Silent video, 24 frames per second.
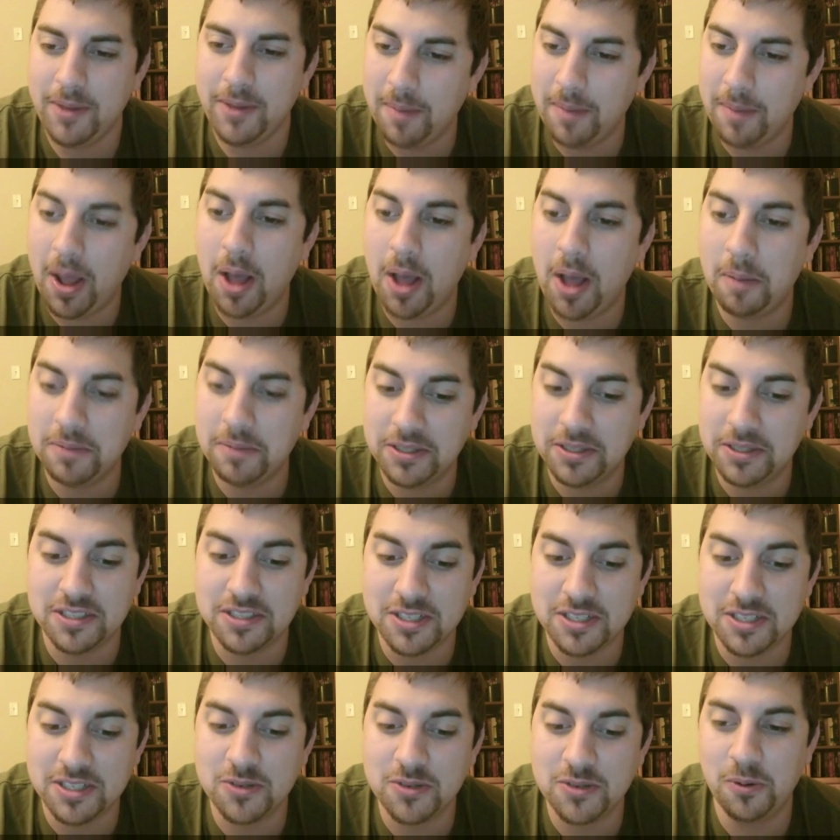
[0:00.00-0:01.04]

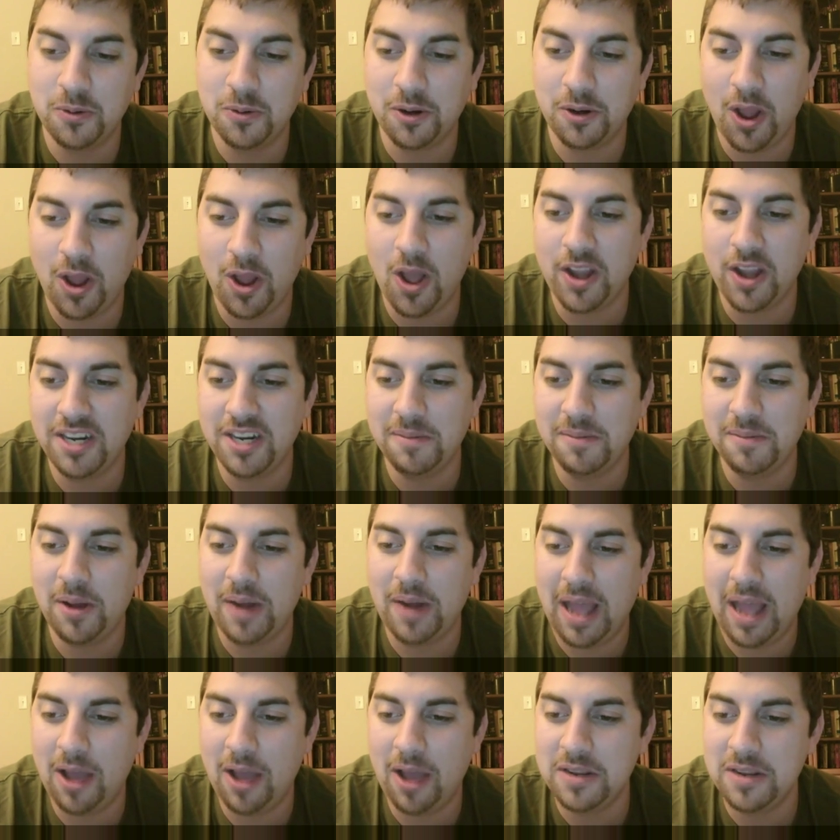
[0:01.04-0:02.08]
mamas who were talking
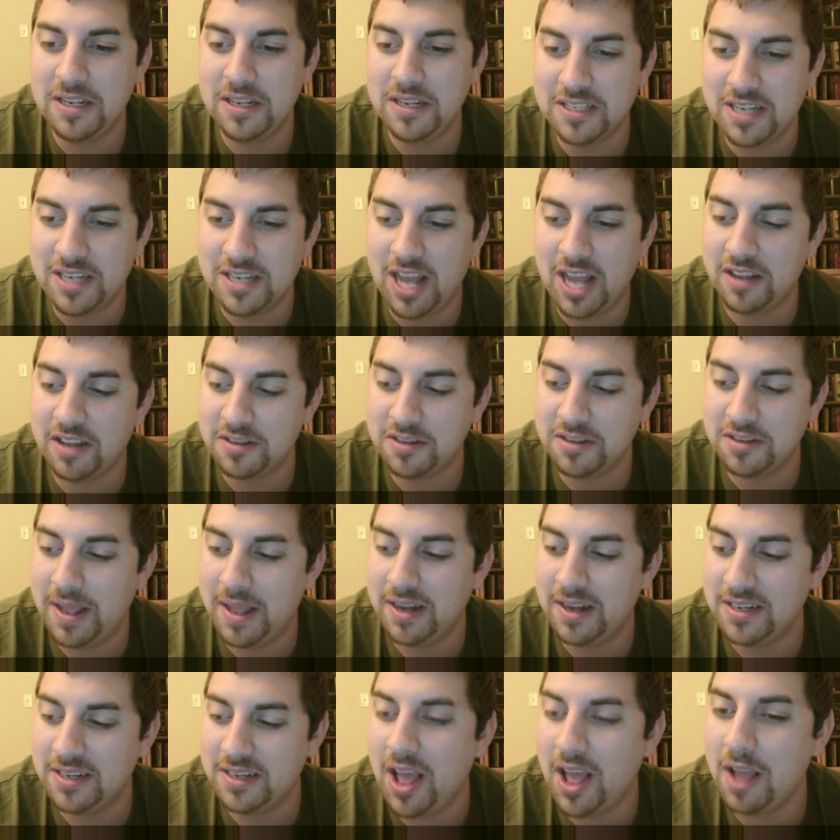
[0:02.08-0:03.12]
about how he does not
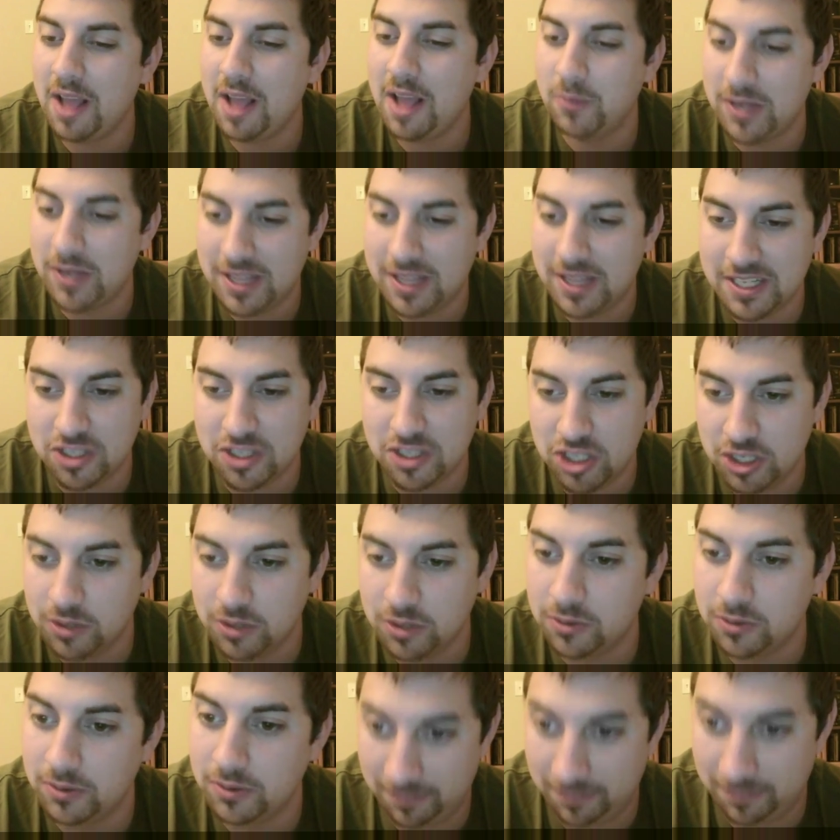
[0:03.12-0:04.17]
spend time with his
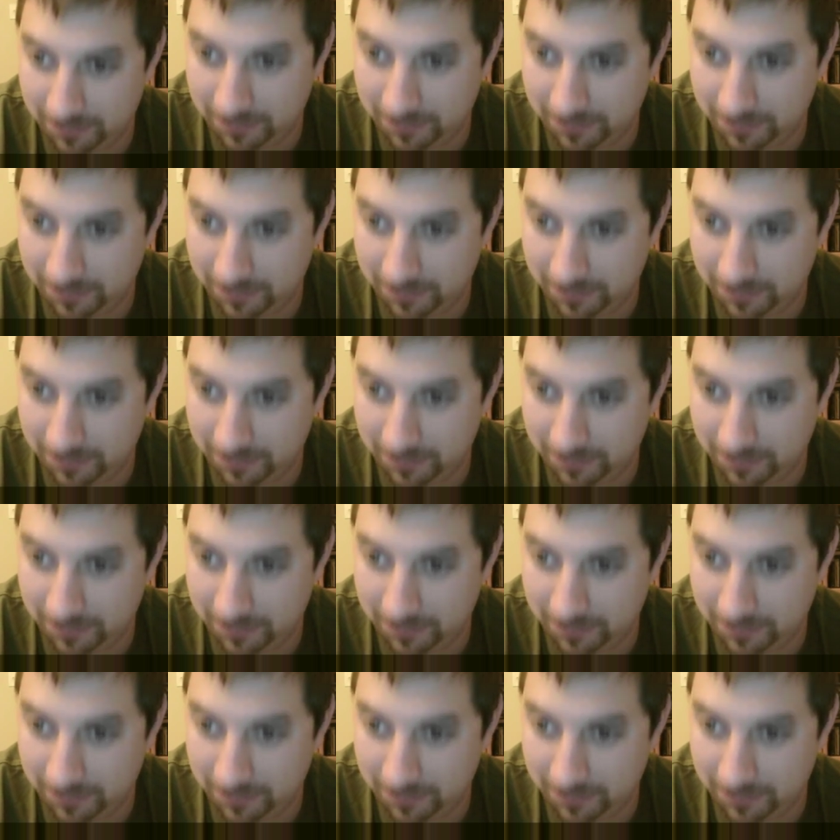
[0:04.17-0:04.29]
children.